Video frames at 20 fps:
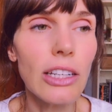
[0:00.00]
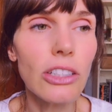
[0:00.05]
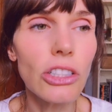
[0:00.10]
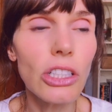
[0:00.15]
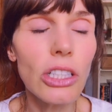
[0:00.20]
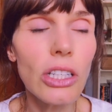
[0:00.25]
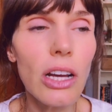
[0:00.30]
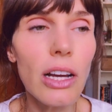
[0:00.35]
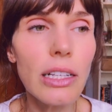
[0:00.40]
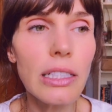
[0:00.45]

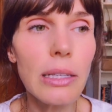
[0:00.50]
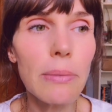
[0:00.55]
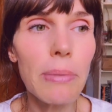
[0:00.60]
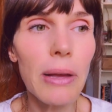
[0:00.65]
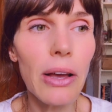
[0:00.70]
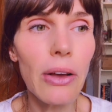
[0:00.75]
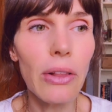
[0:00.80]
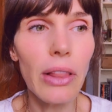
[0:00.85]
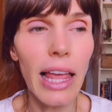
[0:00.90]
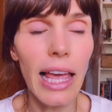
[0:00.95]
And she talks
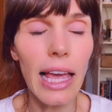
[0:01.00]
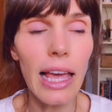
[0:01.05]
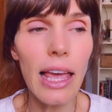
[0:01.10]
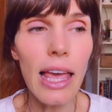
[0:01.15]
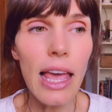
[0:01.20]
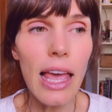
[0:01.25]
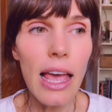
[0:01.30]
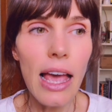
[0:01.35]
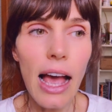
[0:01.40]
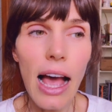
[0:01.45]
about like
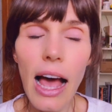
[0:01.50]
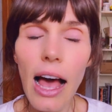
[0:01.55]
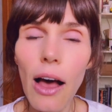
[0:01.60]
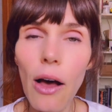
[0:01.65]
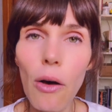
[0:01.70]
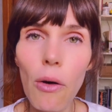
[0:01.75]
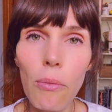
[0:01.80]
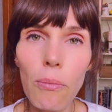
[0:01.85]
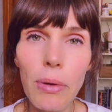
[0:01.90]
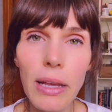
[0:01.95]

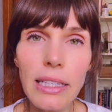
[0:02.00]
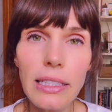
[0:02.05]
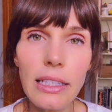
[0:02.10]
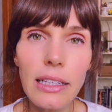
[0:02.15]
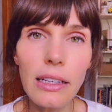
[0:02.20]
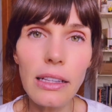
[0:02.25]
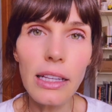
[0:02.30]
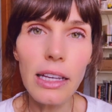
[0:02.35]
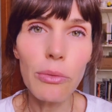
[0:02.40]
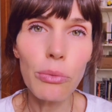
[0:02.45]
how
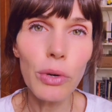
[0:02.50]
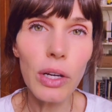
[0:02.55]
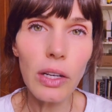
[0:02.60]
basically